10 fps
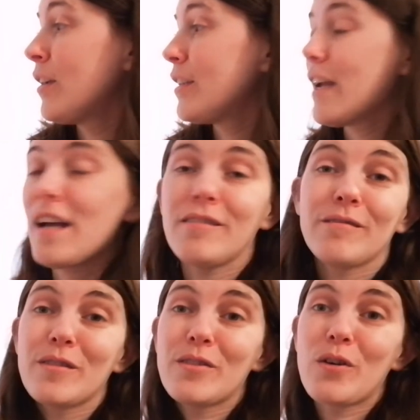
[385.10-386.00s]
Yeah,
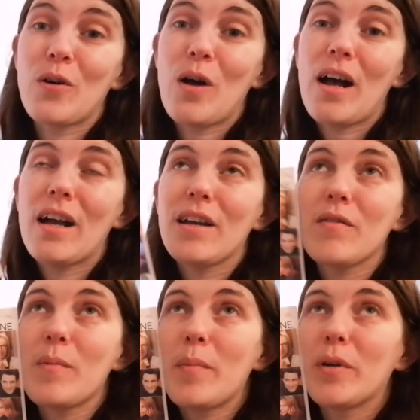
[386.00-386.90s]
so I
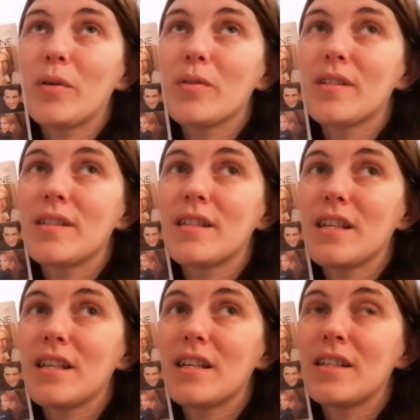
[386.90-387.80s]
remember going to
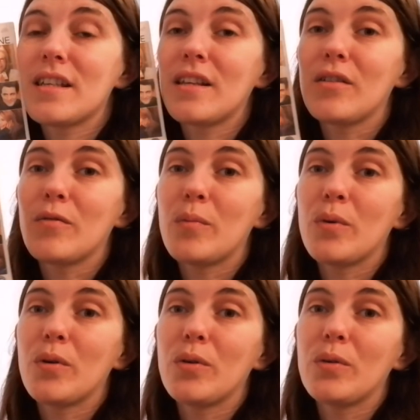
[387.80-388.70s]
see this in
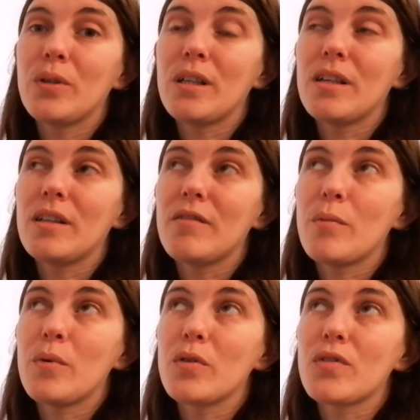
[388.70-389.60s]
Liverpool, in a
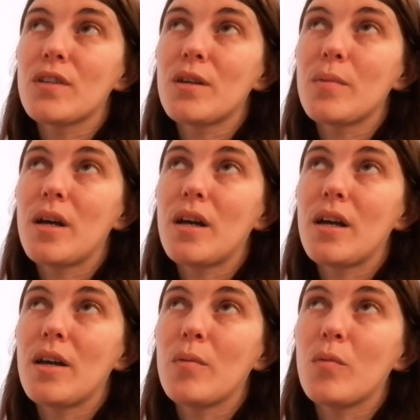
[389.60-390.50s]
Liverpool cinema,
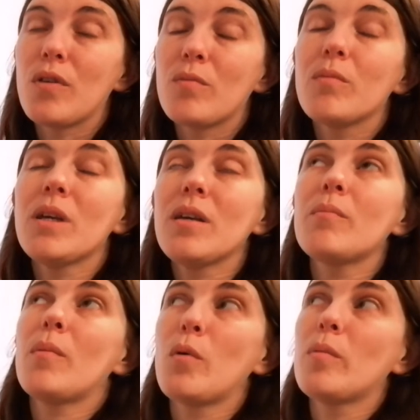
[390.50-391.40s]
with me,
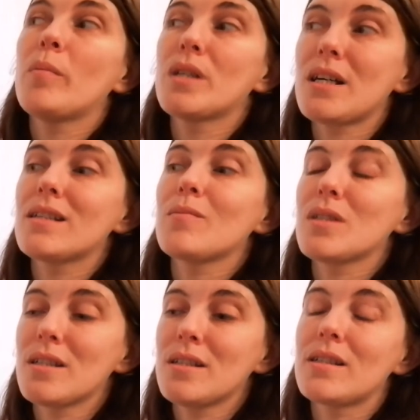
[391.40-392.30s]
my mum and my dad and
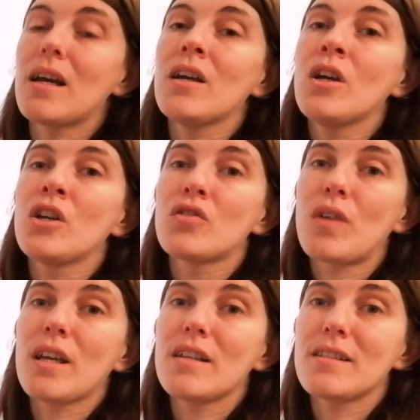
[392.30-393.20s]
my sister,
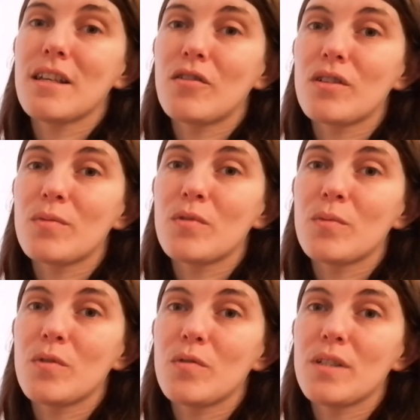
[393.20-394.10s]
try and see a
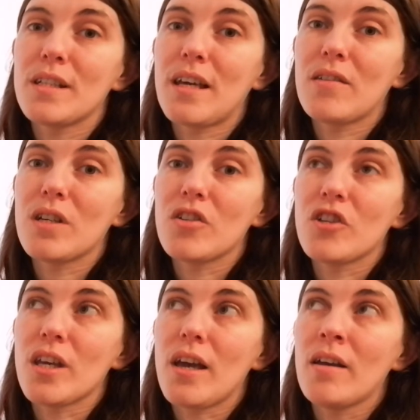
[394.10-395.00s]
Christmas movie together
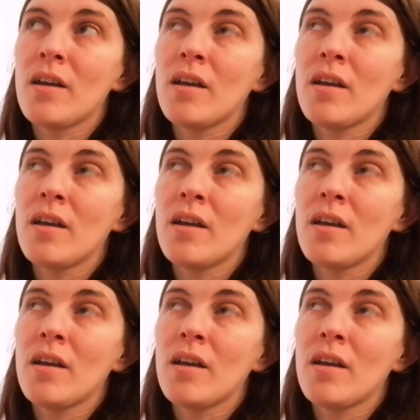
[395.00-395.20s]
each year.